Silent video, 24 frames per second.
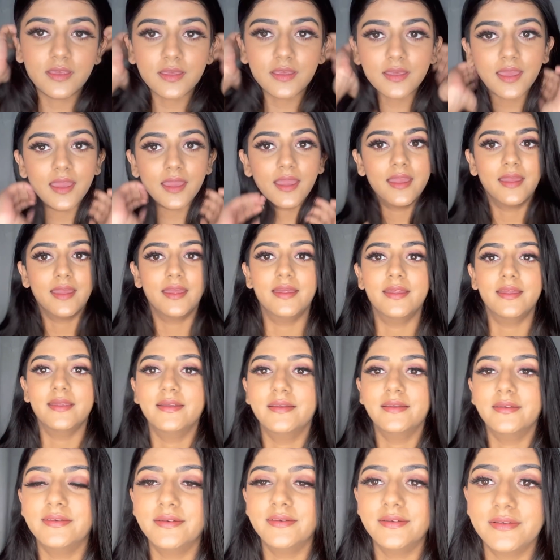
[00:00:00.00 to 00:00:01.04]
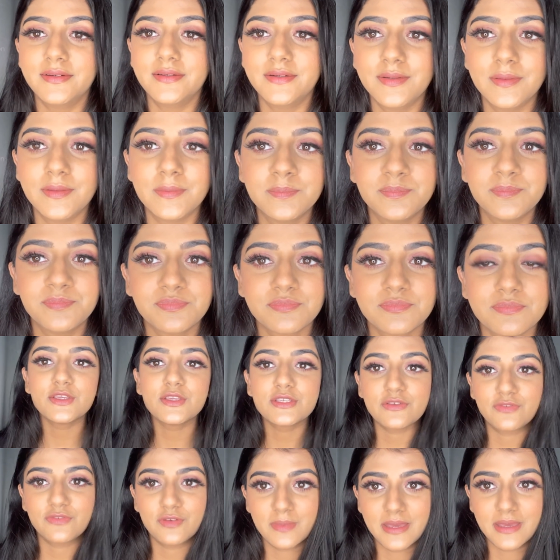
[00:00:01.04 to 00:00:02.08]
And uh,
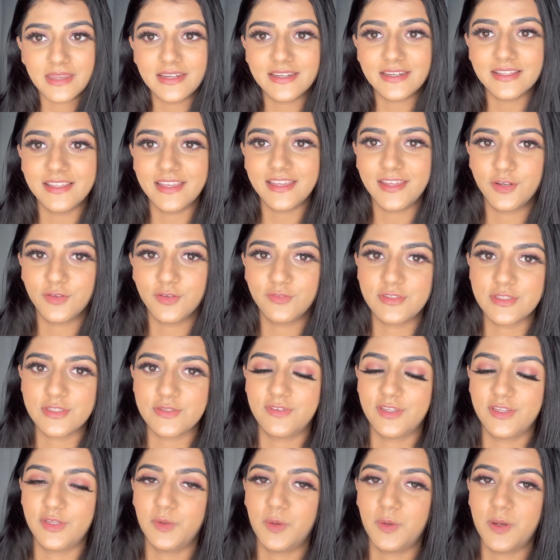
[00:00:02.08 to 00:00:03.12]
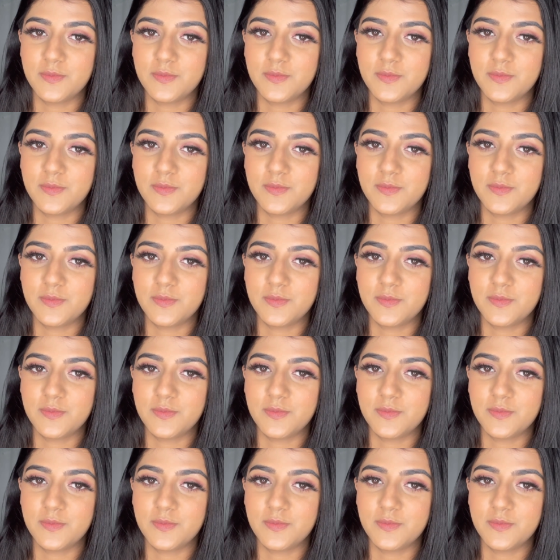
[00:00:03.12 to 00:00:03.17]
if you made it till the end of this video,